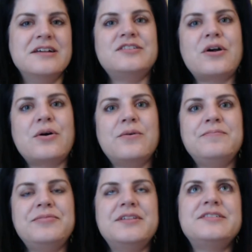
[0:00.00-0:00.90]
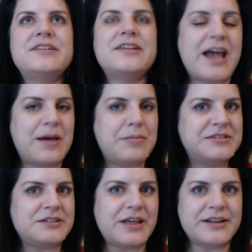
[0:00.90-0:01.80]
So this
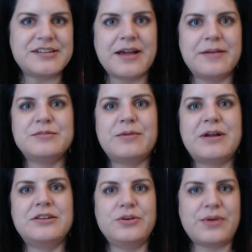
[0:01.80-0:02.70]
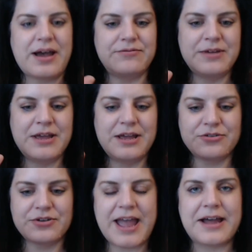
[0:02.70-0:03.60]
happens a lot of times when you have
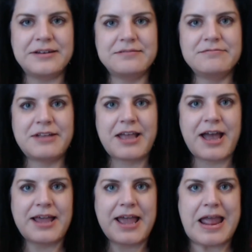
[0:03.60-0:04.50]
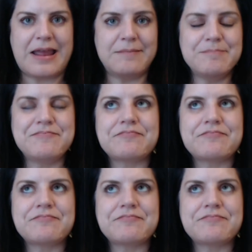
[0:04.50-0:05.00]
your cat A,